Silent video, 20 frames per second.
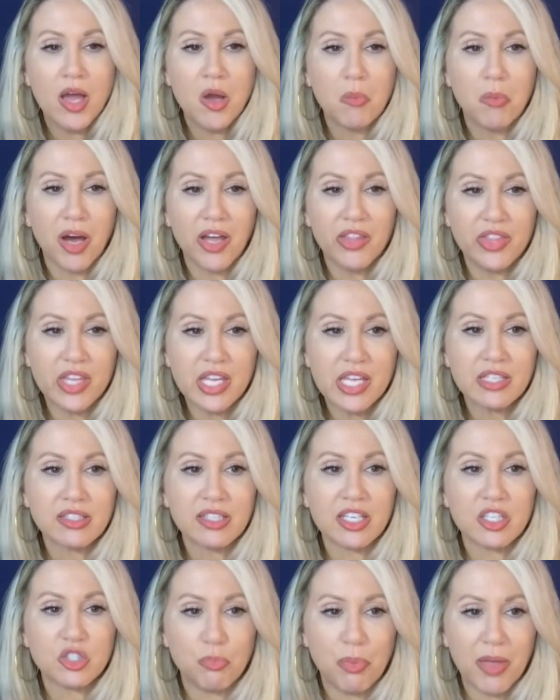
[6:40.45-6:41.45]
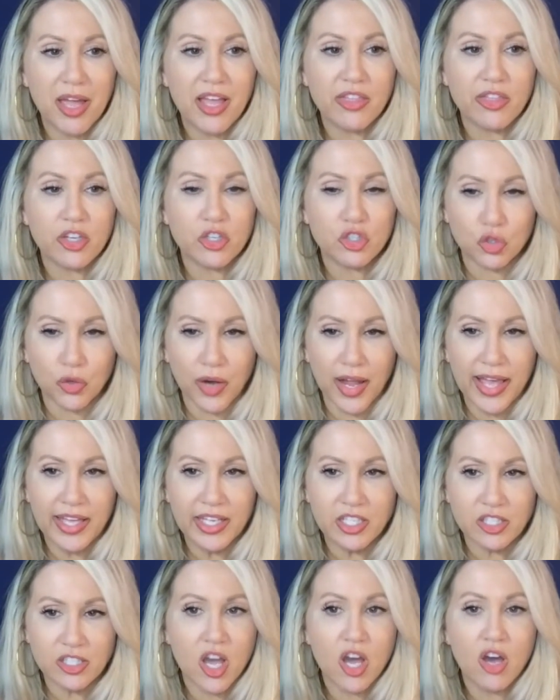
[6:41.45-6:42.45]
but this has been the
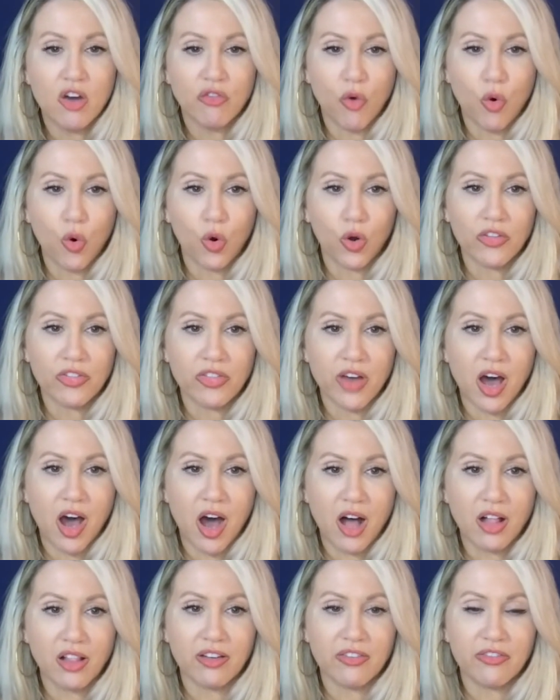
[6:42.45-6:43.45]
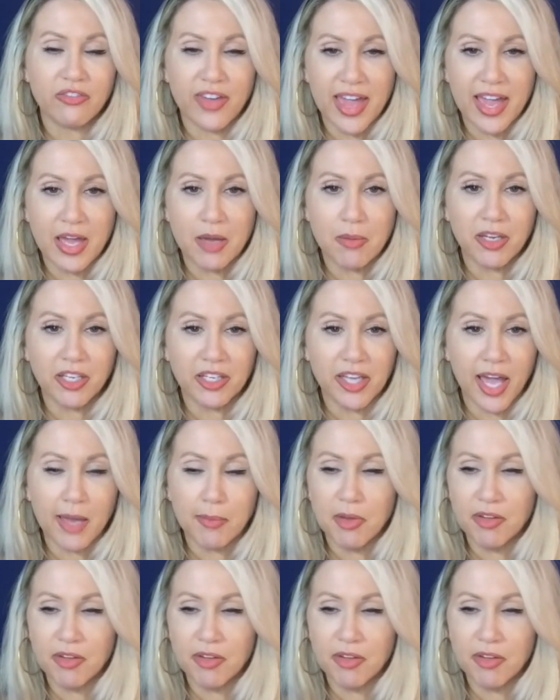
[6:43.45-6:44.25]
trend for the Hall of Fame game.